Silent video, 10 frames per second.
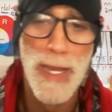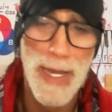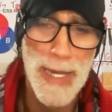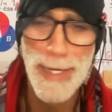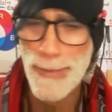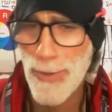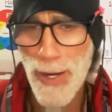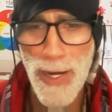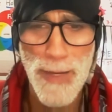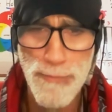how do
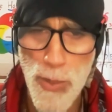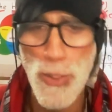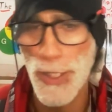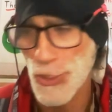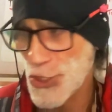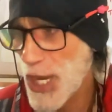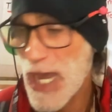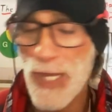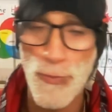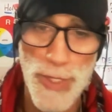I book a
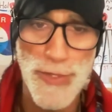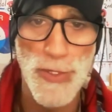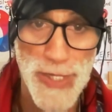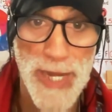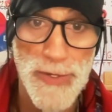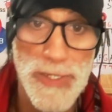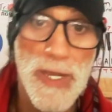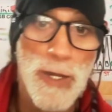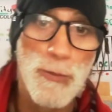chart with you, Santos?